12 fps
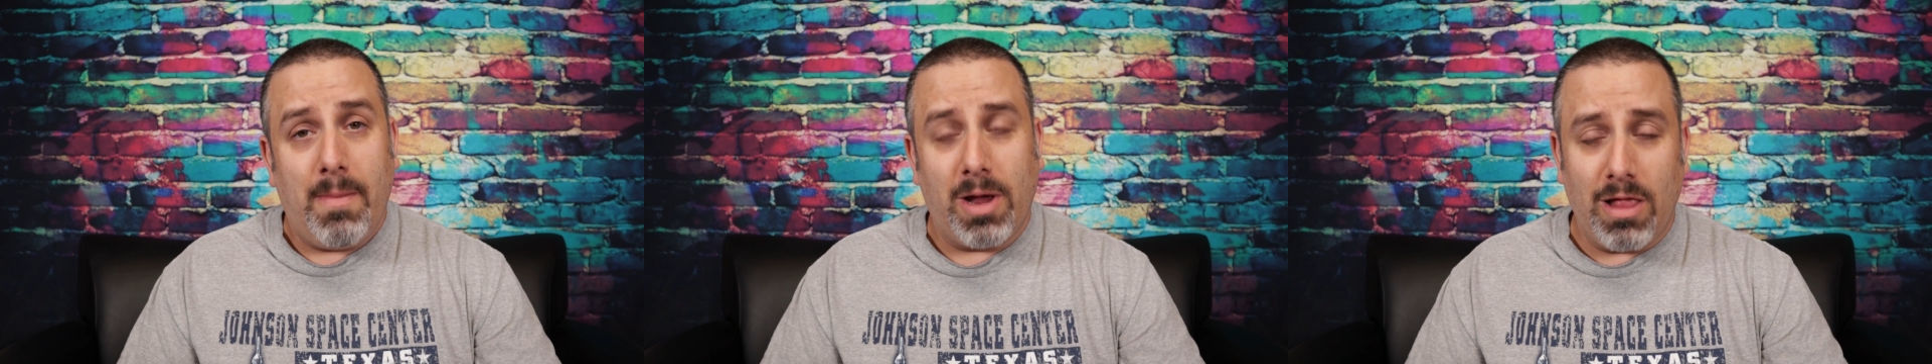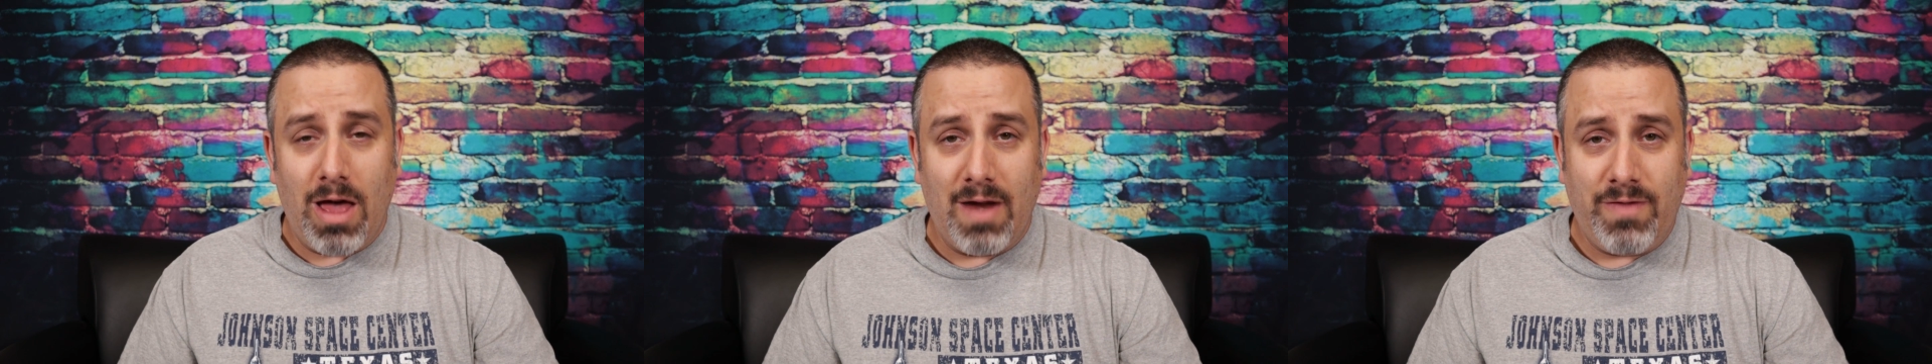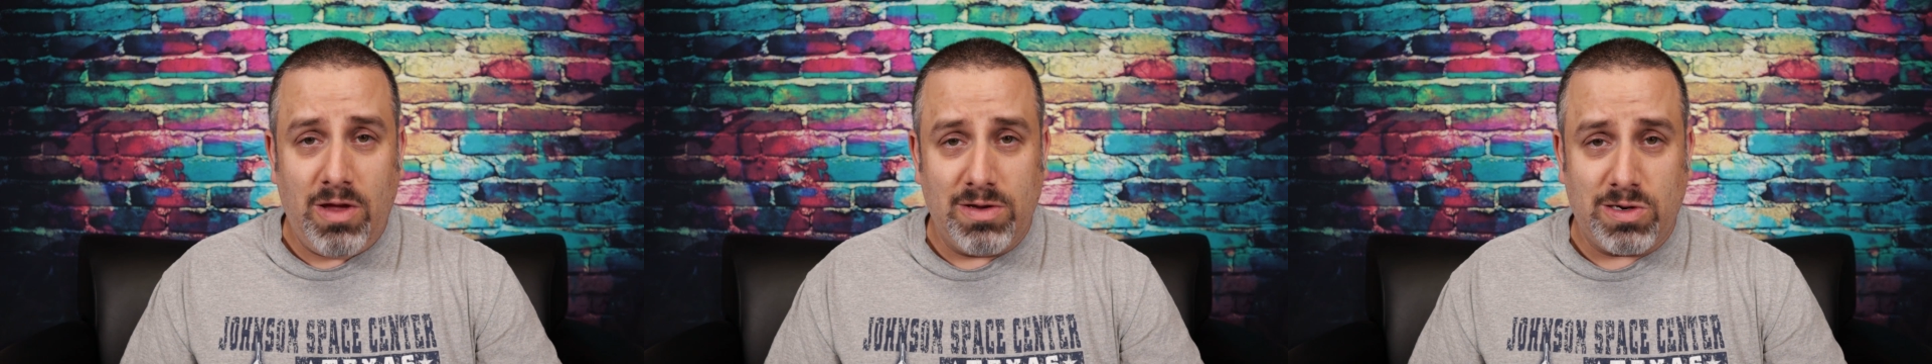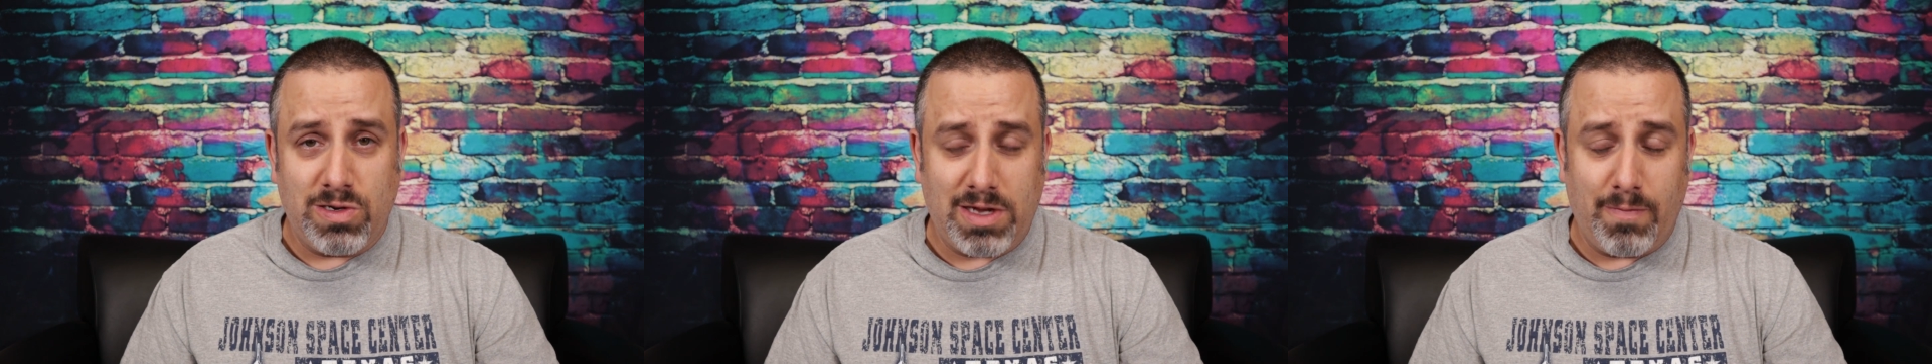but a lot of
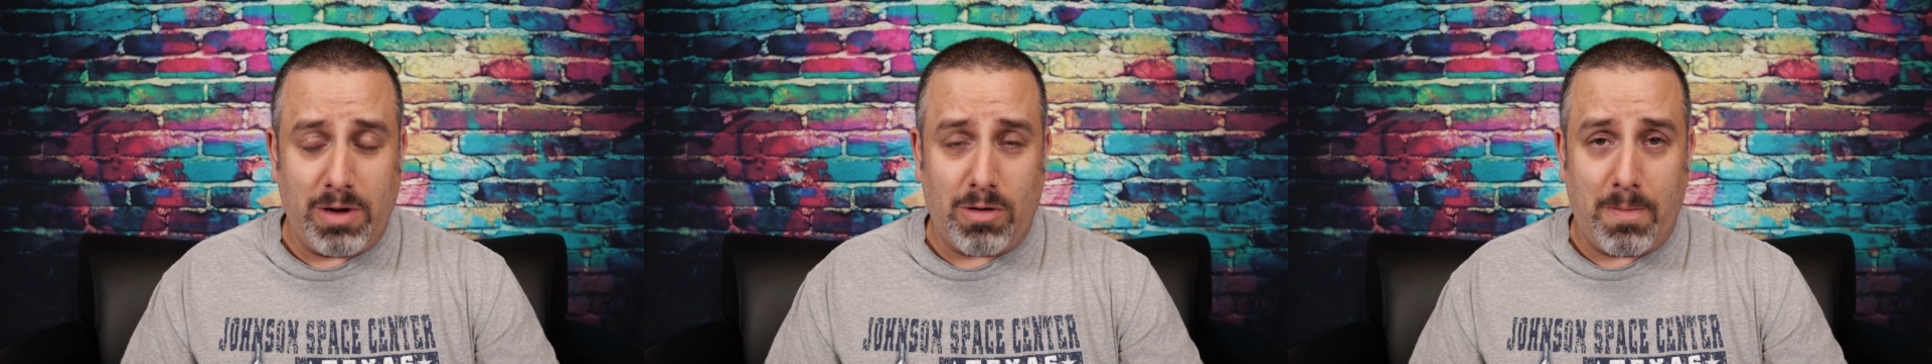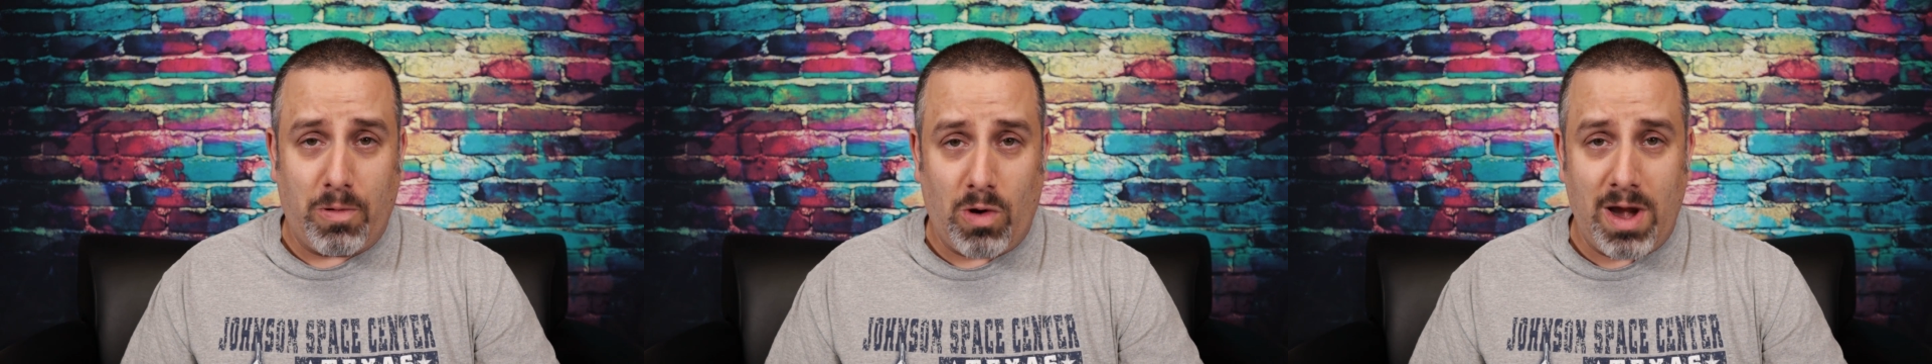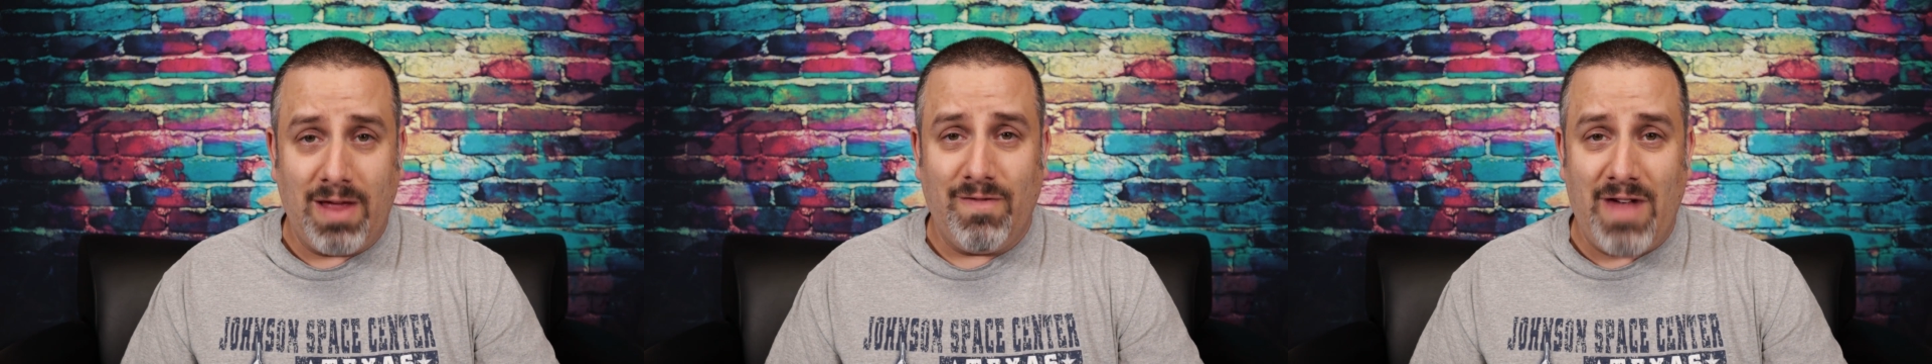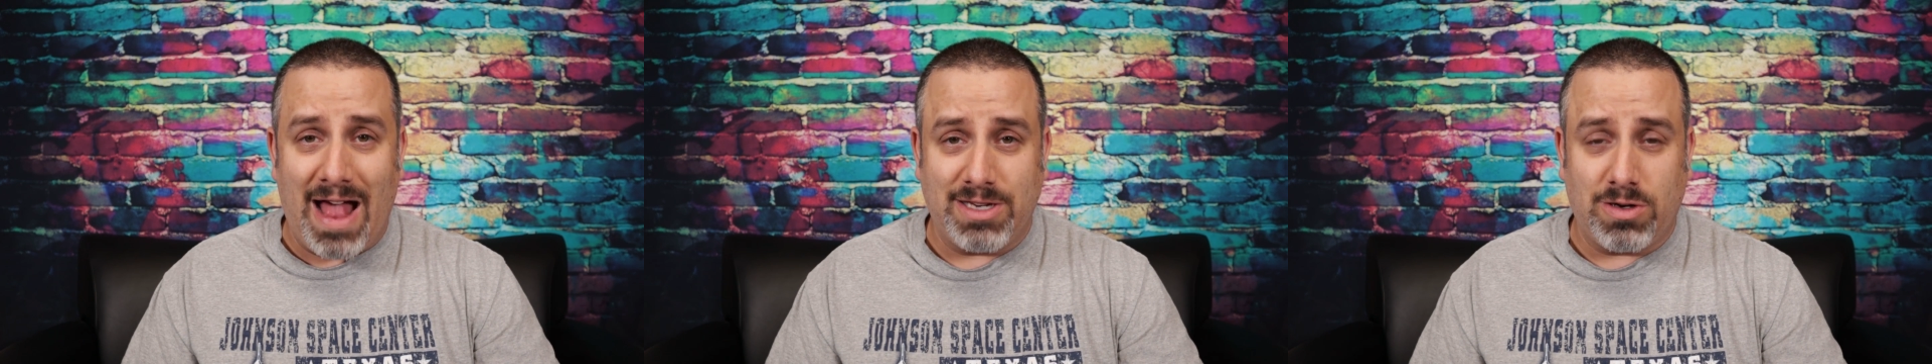users have been reporting
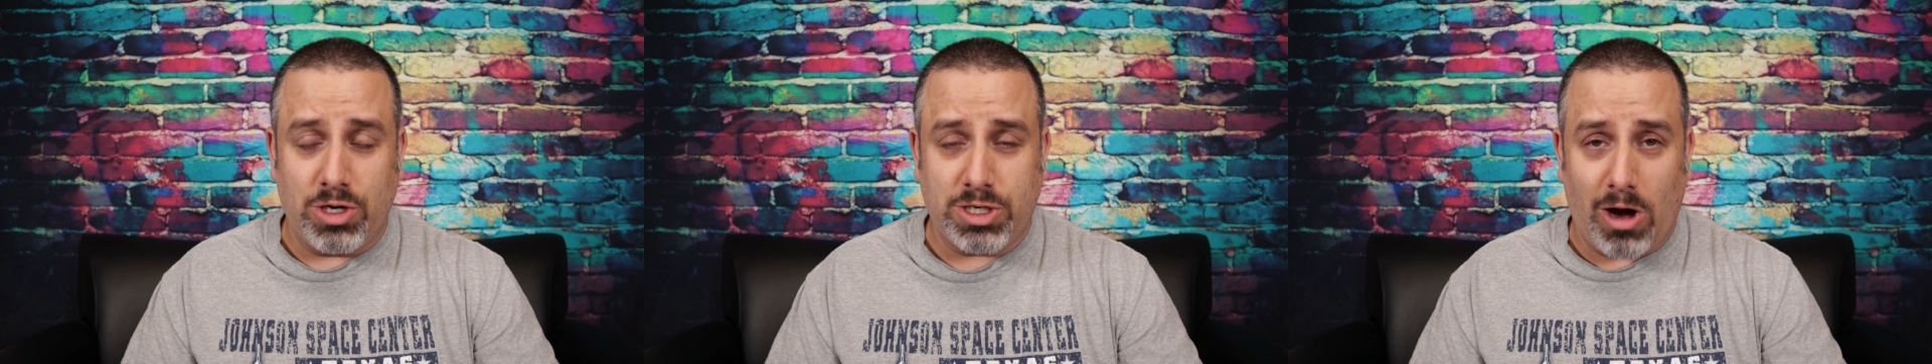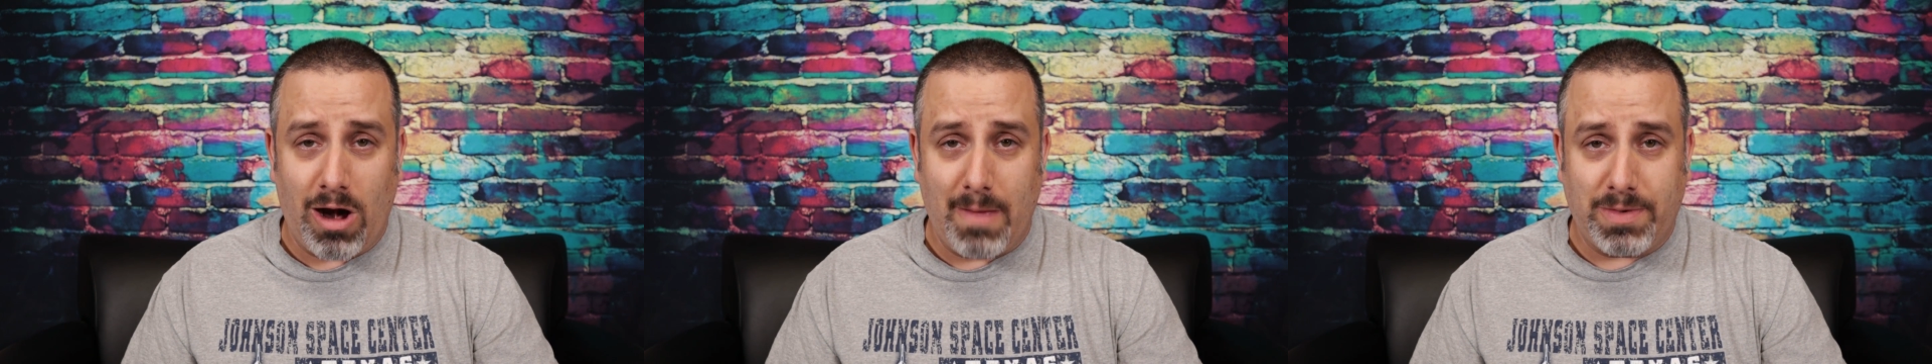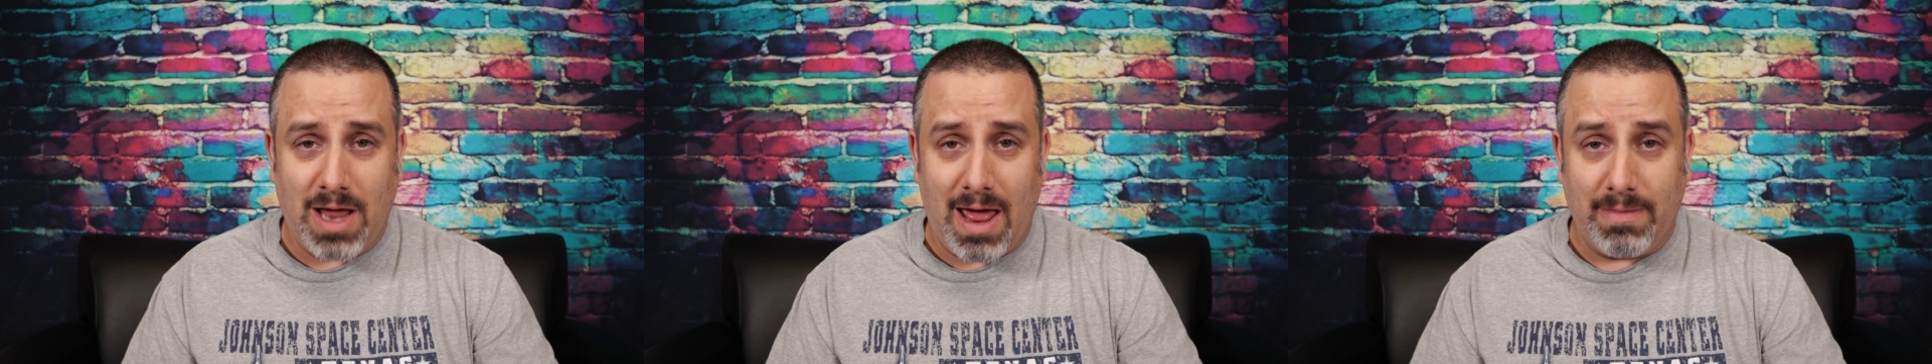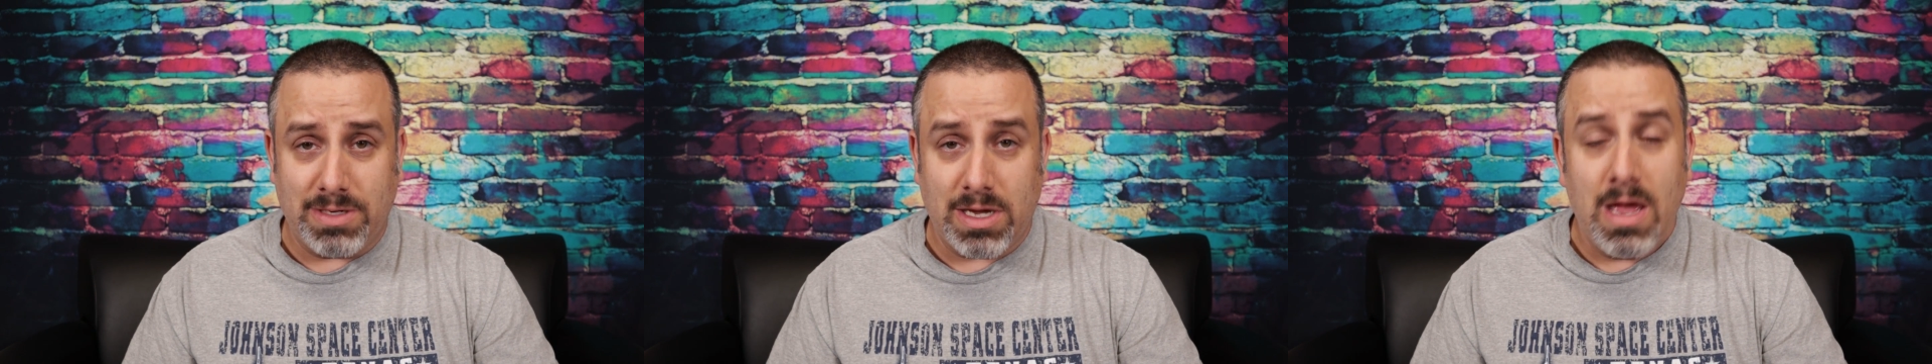faster startup
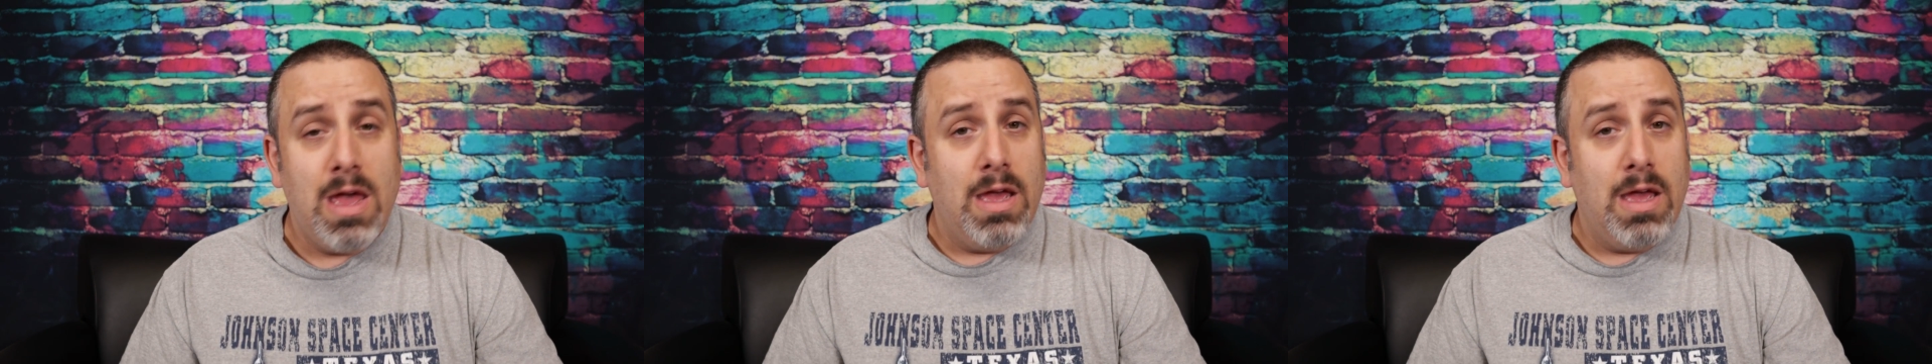times.